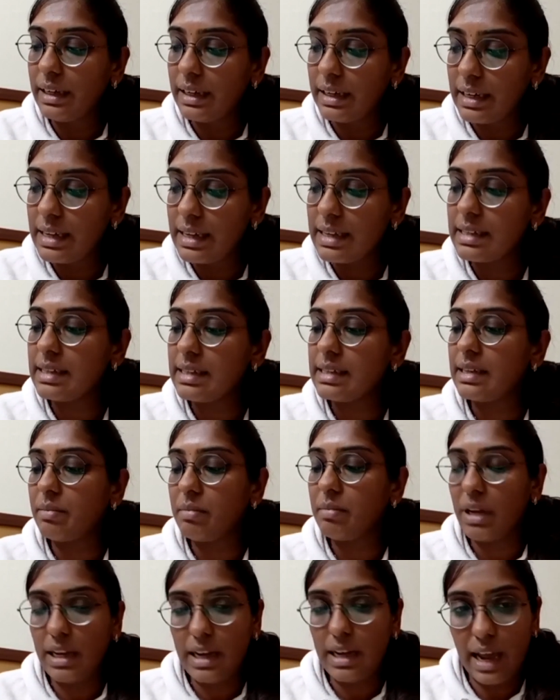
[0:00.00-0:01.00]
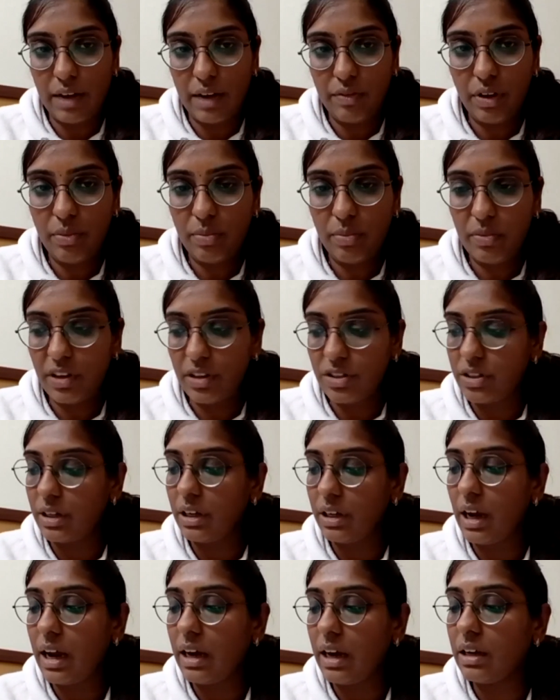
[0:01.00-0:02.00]
decreases the mean airway
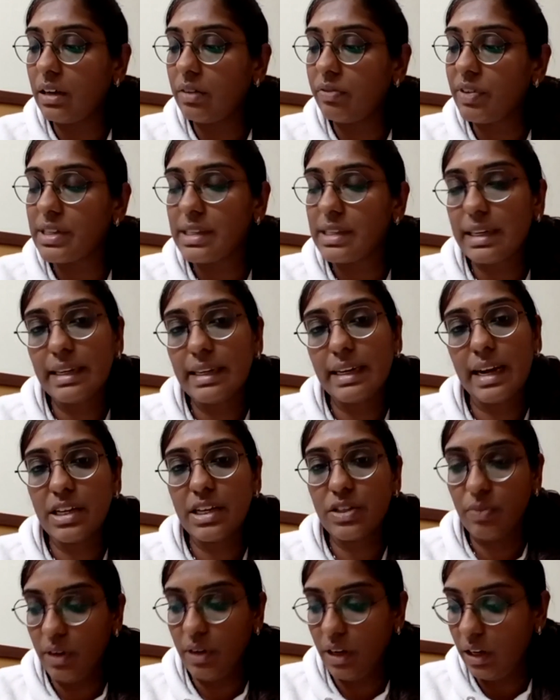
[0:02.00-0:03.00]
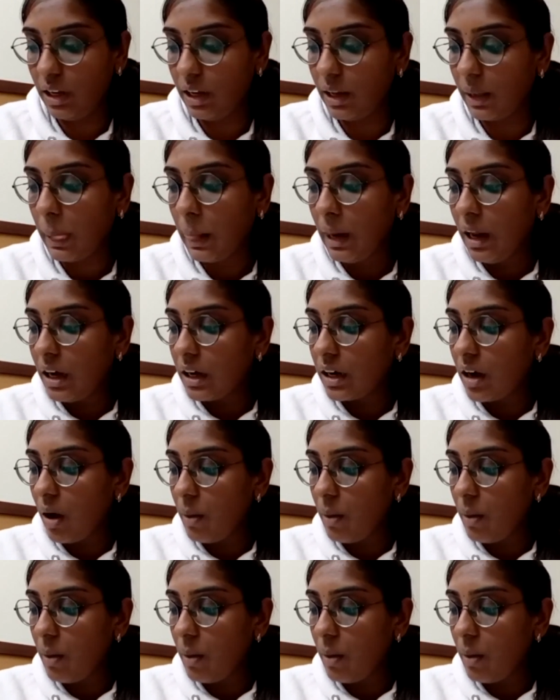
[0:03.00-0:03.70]
pressure, and facilitates weaning.